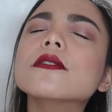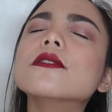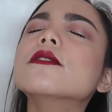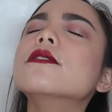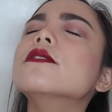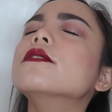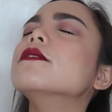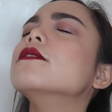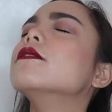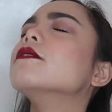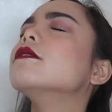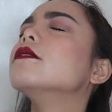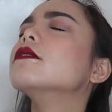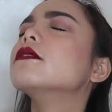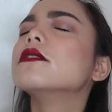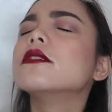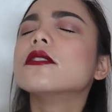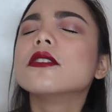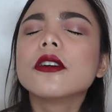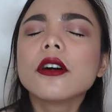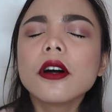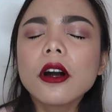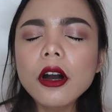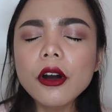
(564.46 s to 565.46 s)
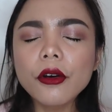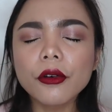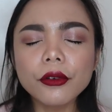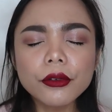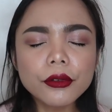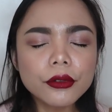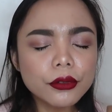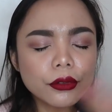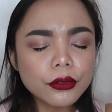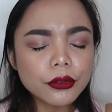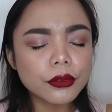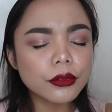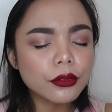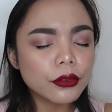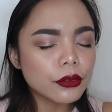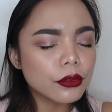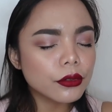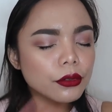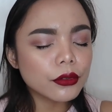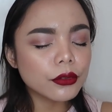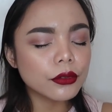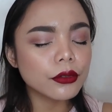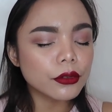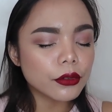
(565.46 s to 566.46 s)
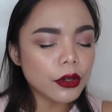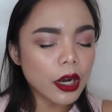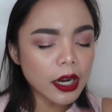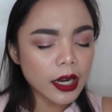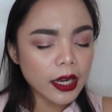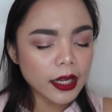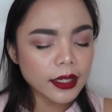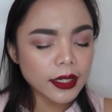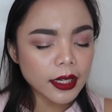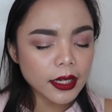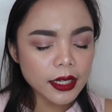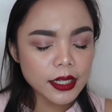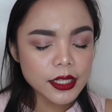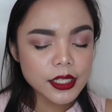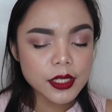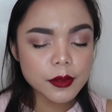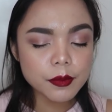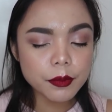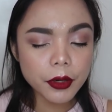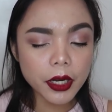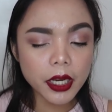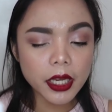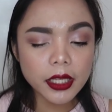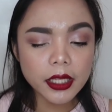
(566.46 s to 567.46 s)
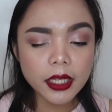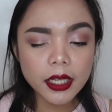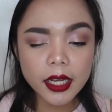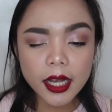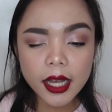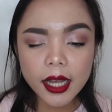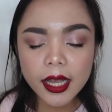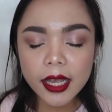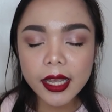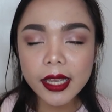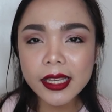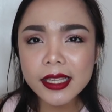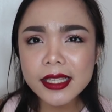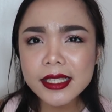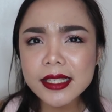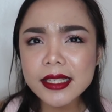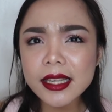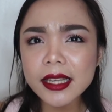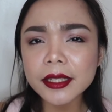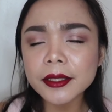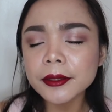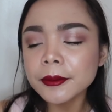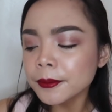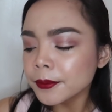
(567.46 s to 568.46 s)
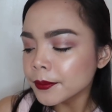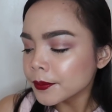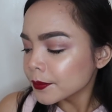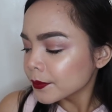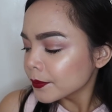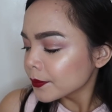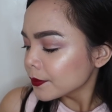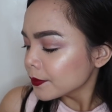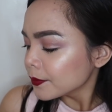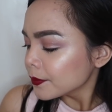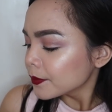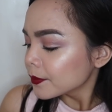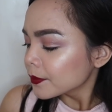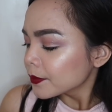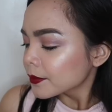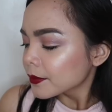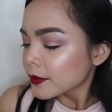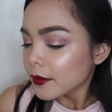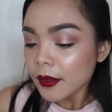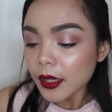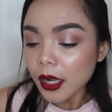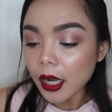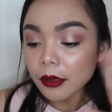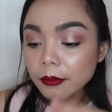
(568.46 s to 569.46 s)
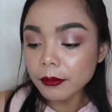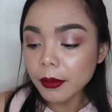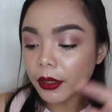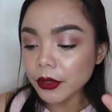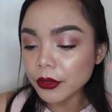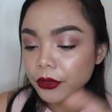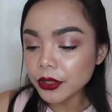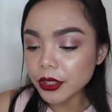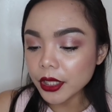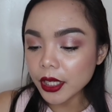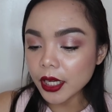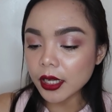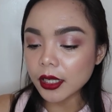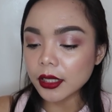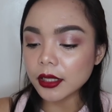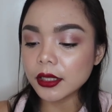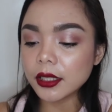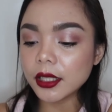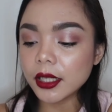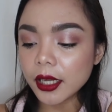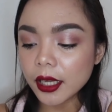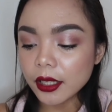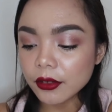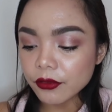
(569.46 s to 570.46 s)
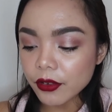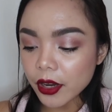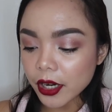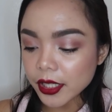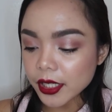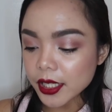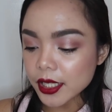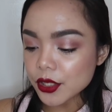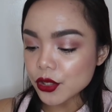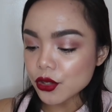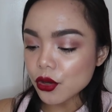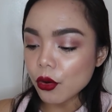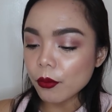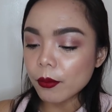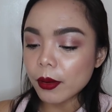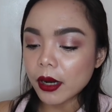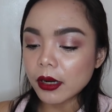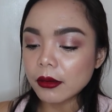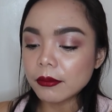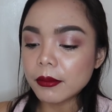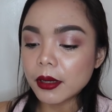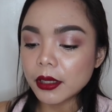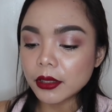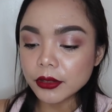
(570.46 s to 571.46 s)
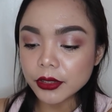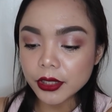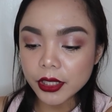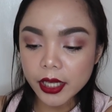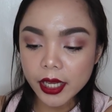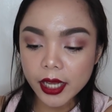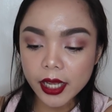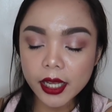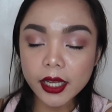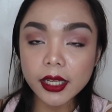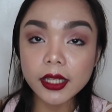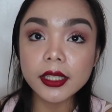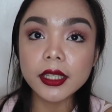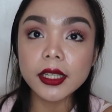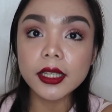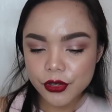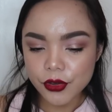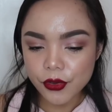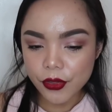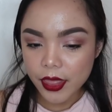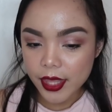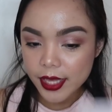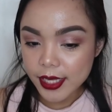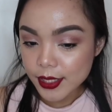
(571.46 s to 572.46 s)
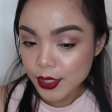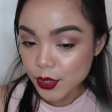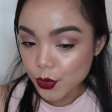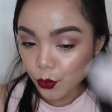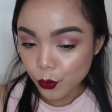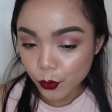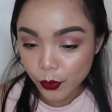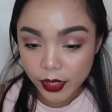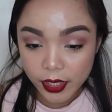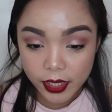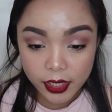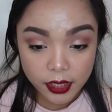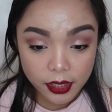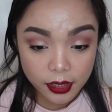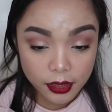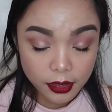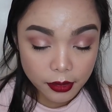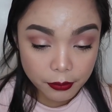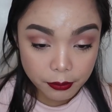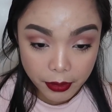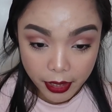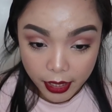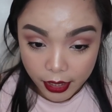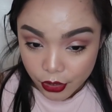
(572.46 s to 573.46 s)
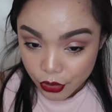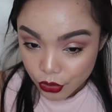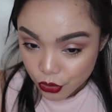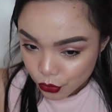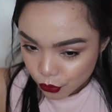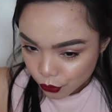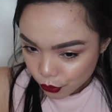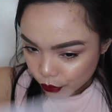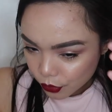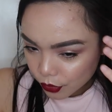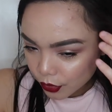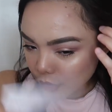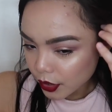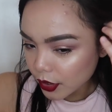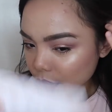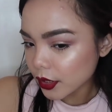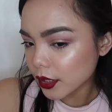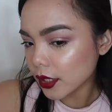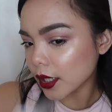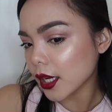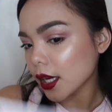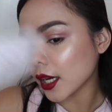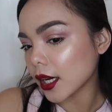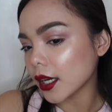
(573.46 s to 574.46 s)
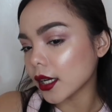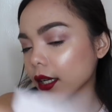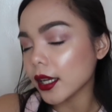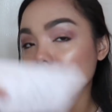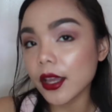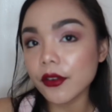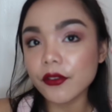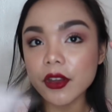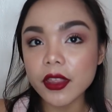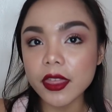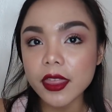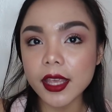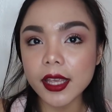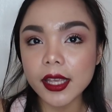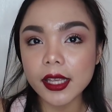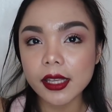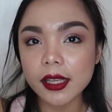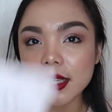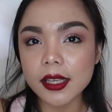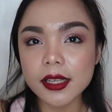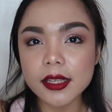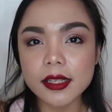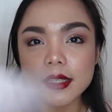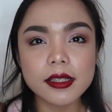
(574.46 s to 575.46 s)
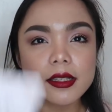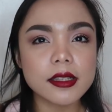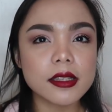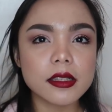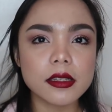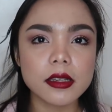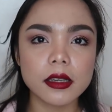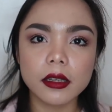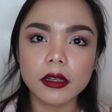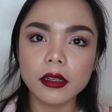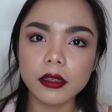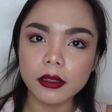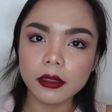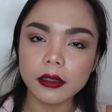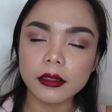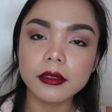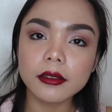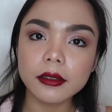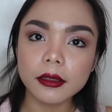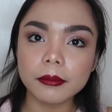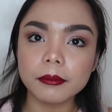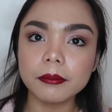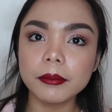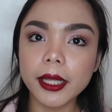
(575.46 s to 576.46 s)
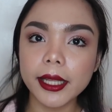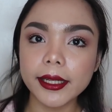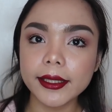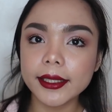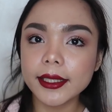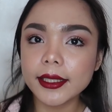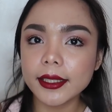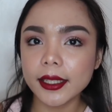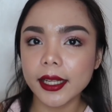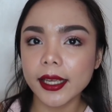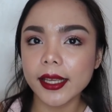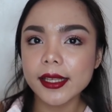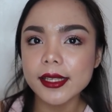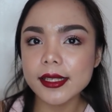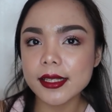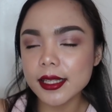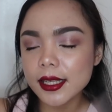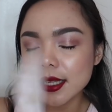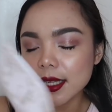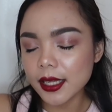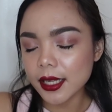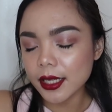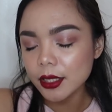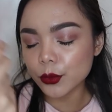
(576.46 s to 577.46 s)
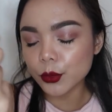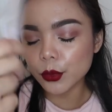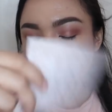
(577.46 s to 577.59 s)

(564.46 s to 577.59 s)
Ooh. Ooh, ang ganda ng spray niya, guys. And ang bango niya. In fairness, sobrang bango niya. So this will make sure na everything is blended nicely.